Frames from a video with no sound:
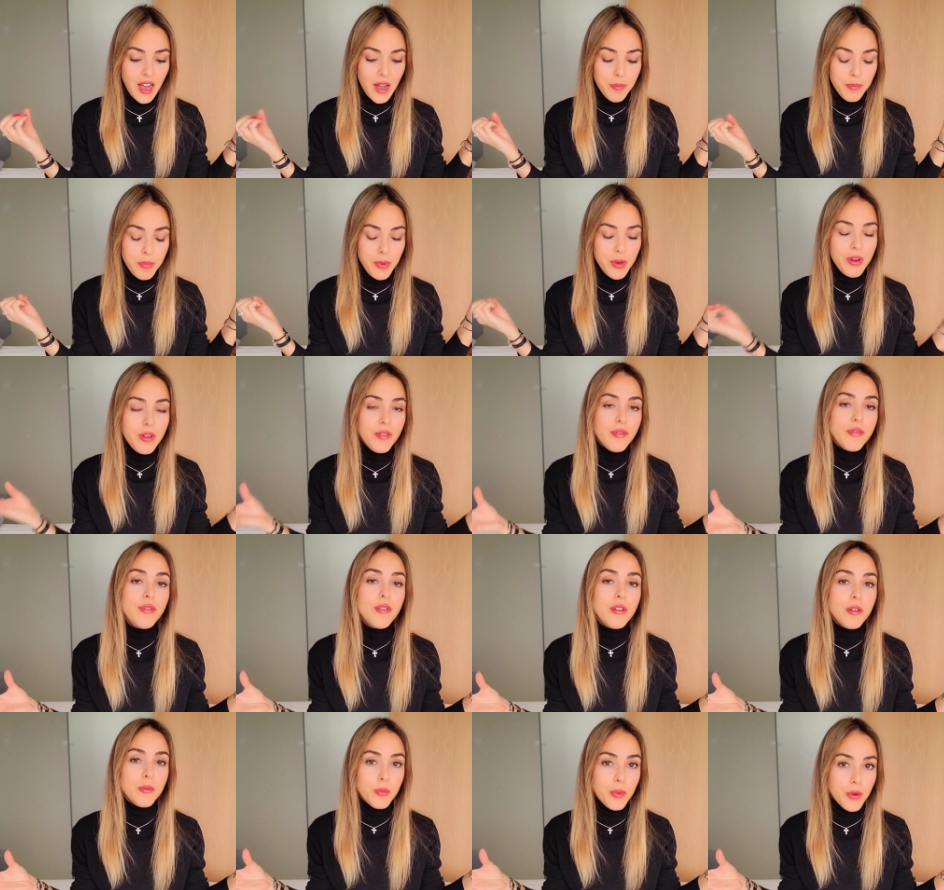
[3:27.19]

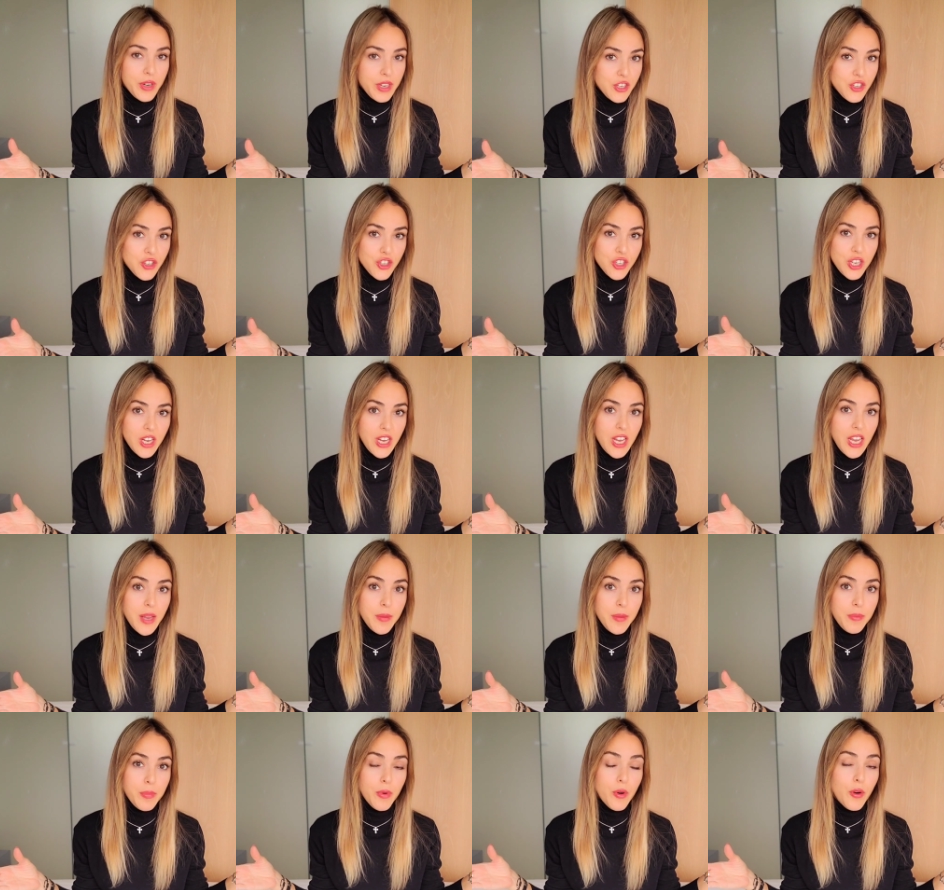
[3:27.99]
beautiful body
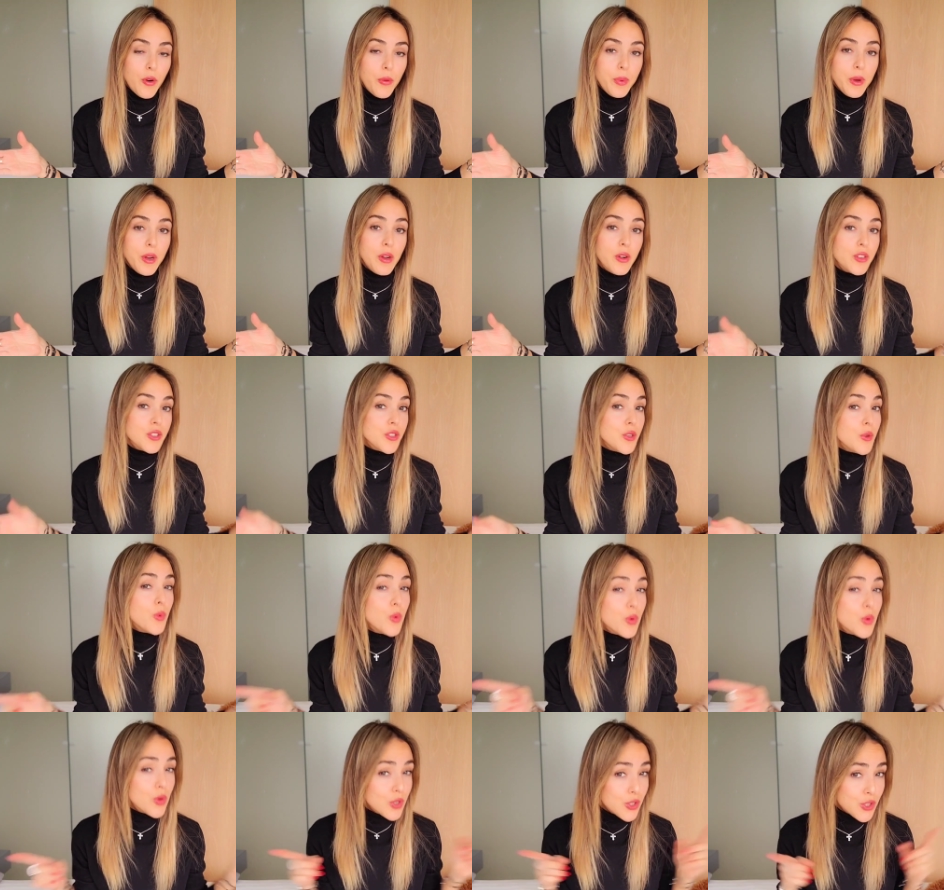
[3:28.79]
shape or because you
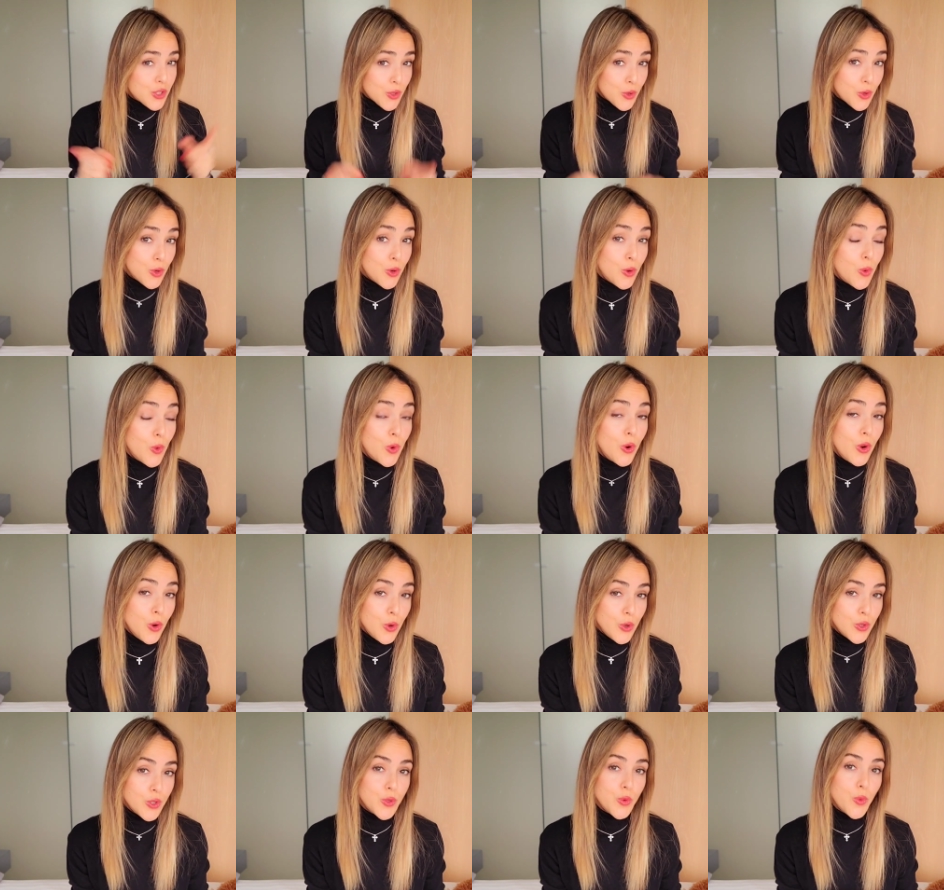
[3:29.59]
want to
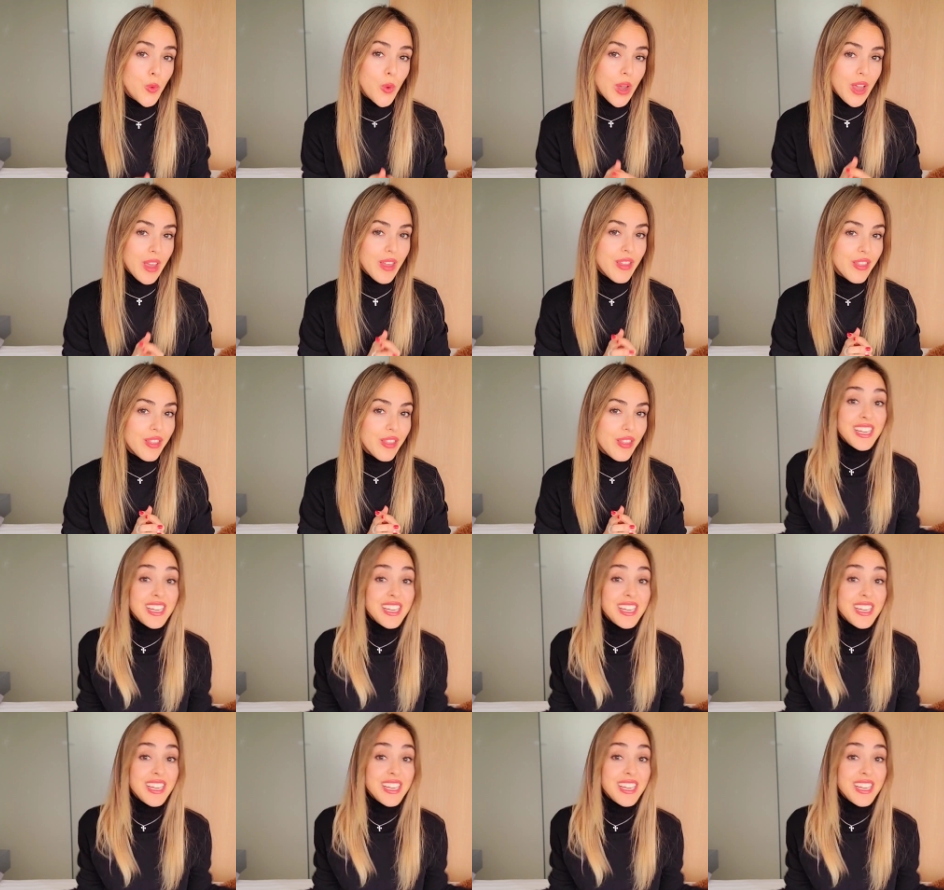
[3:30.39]
lose weight